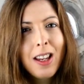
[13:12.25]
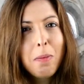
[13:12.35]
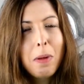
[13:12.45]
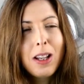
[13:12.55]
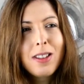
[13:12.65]

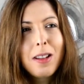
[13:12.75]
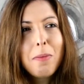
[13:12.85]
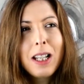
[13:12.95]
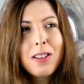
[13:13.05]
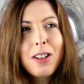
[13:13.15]
because
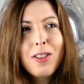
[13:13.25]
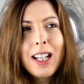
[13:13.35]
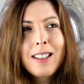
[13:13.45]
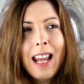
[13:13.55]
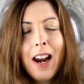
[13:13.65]
something is only really
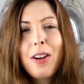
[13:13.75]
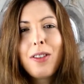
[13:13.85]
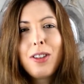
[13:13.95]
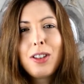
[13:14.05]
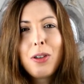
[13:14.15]
scary if
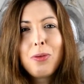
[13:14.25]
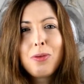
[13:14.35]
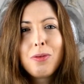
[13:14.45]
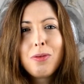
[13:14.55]
you don't